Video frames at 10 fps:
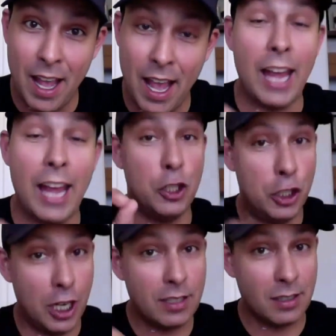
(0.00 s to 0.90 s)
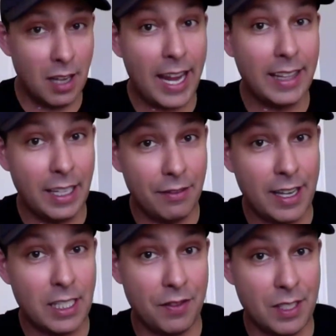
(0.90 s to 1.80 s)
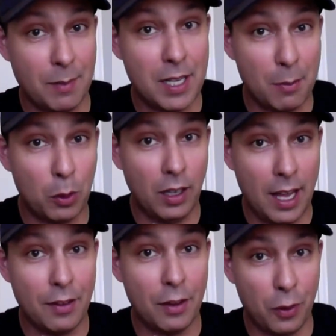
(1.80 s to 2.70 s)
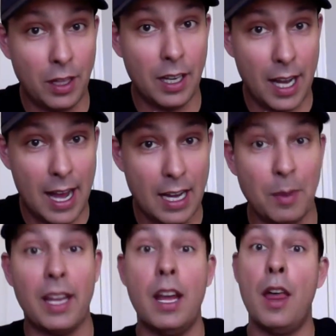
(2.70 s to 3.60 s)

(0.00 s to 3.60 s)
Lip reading: And just like the events of September 11th for the economy,